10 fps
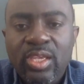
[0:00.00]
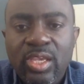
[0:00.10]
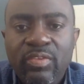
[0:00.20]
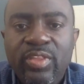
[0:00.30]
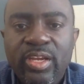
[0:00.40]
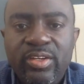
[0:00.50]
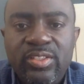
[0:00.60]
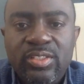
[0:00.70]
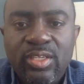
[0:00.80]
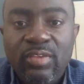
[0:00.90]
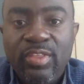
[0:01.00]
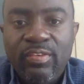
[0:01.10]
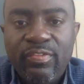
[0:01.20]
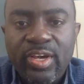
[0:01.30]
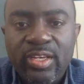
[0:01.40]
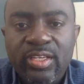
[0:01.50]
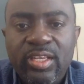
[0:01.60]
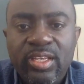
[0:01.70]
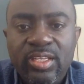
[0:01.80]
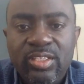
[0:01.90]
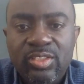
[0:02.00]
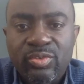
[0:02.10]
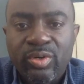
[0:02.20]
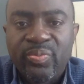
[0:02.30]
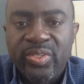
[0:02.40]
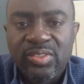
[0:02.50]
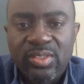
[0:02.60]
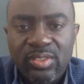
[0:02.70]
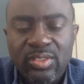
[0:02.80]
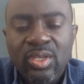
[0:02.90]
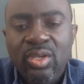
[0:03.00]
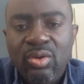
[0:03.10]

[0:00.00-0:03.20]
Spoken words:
If they find out any discrepancies,